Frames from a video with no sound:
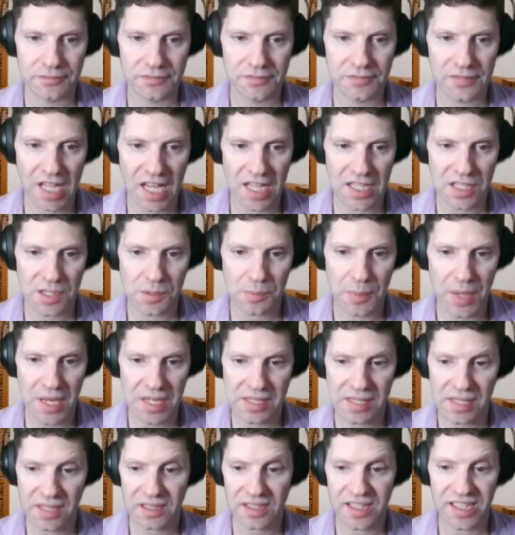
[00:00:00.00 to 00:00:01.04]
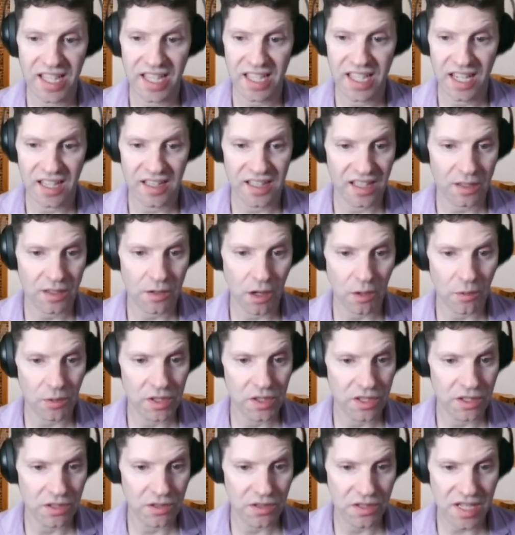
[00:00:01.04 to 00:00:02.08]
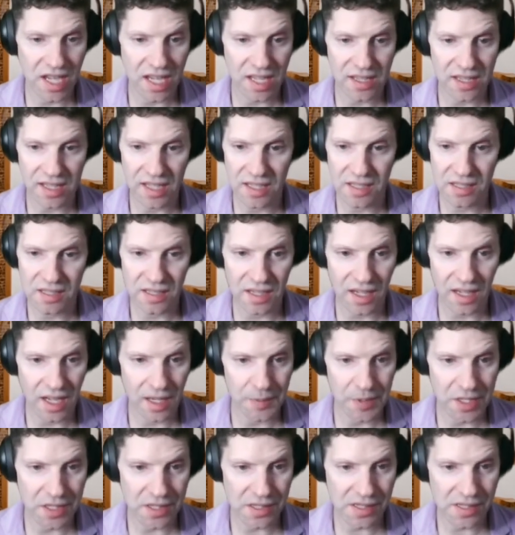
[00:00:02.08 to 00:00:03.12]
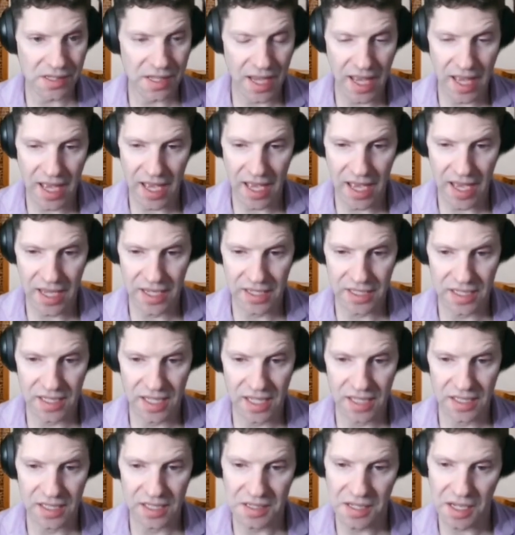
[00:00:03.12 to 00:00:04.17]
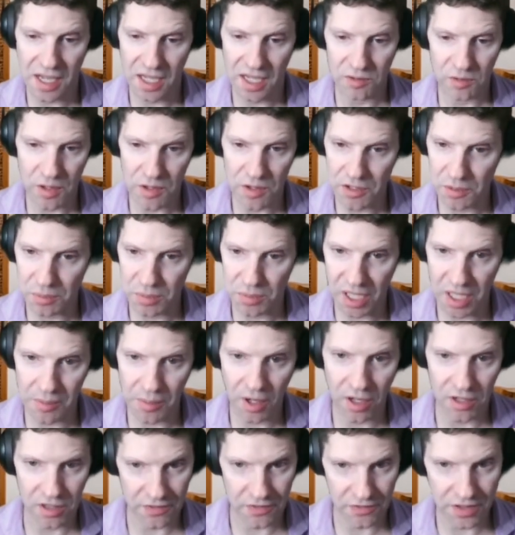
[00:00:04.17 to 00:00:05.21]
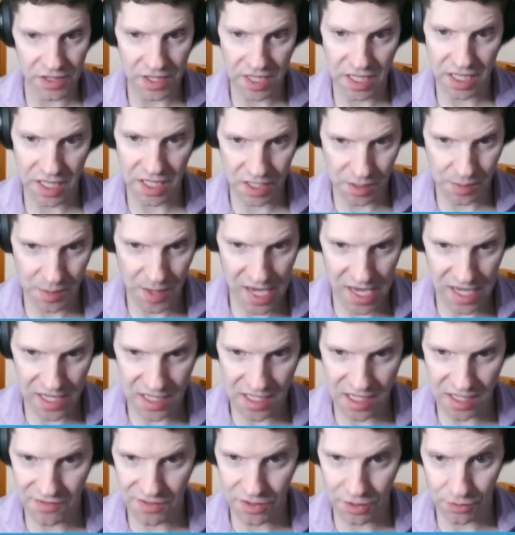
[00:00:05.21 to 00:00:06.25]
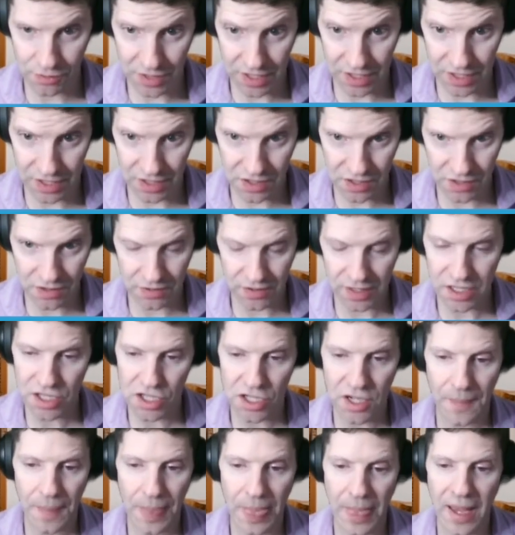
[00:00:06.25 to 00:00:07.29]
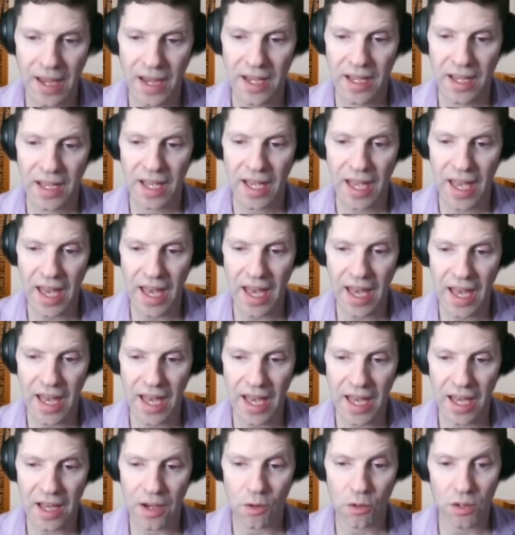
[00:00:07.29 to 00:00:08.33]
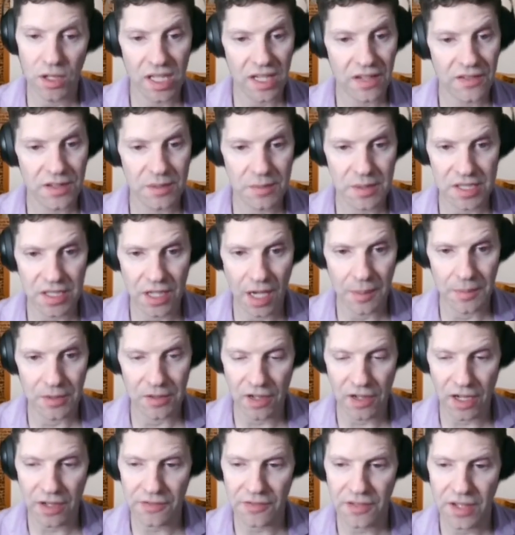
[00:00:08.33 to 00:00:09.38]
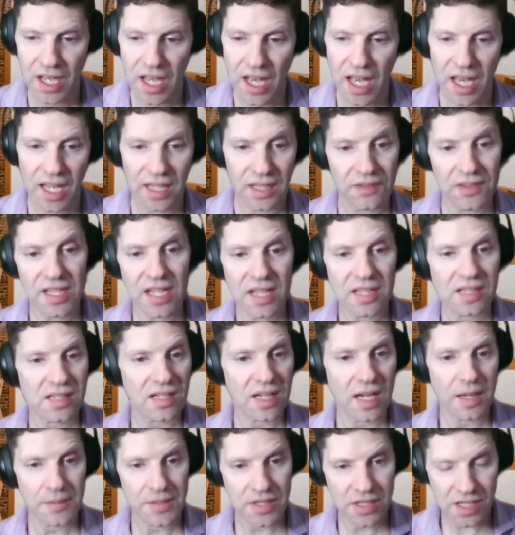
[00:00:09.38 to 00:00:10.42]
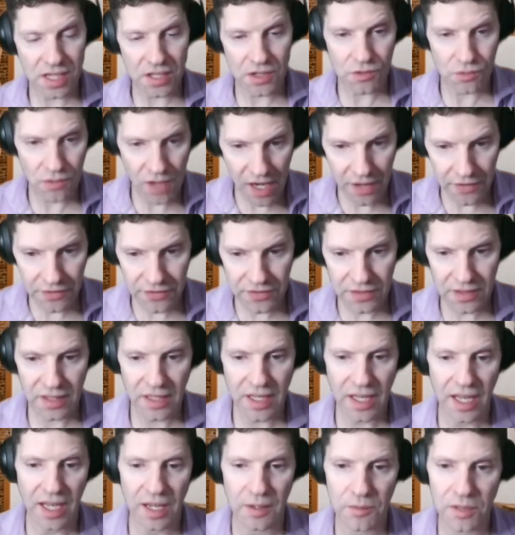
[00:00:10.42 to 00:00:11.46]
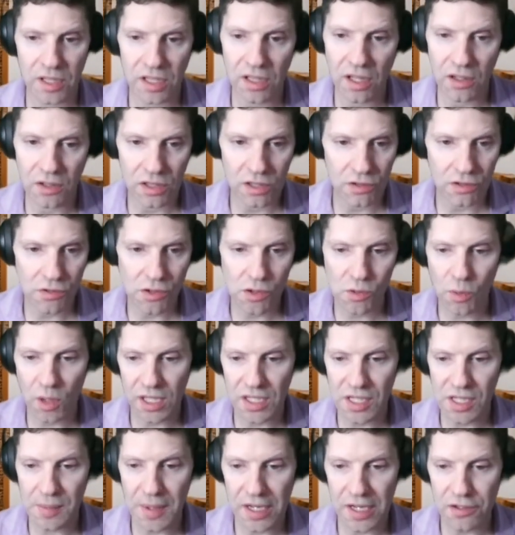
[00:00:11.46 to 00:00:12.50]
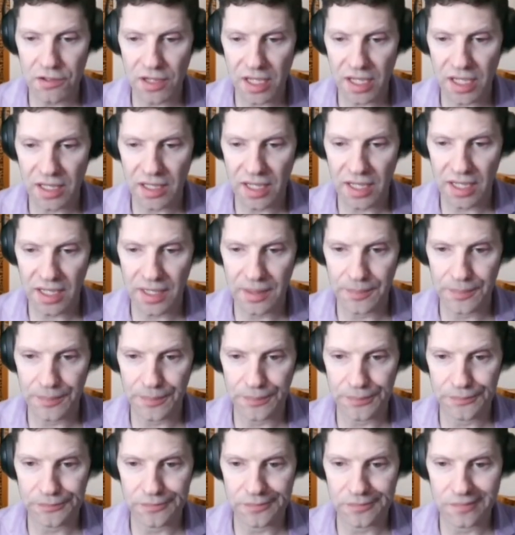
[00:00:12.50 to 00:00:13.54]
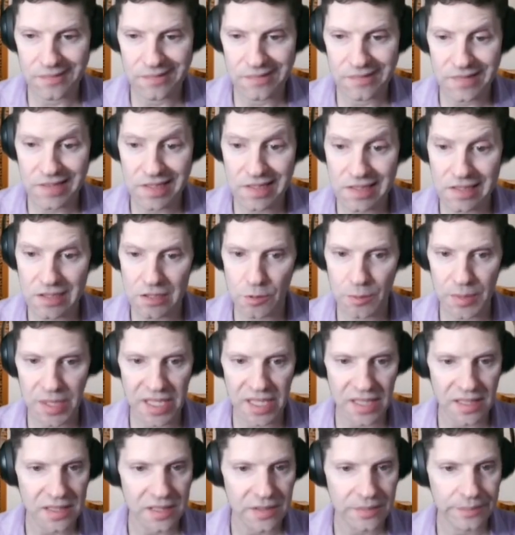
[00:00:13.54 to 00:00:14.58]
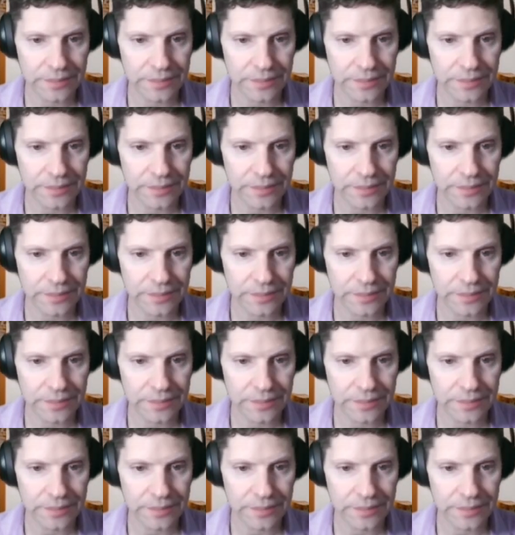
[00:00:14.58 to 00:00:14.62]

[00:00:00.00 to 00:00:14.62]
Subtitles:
That's basically it. I think all we do is take the ace of diamonds and then decide whether to play partner for the king of spades, even though they discourage, or give them a diamond rough. And if the ace of diamonds gets roughed and we lose one spade trick, so be it.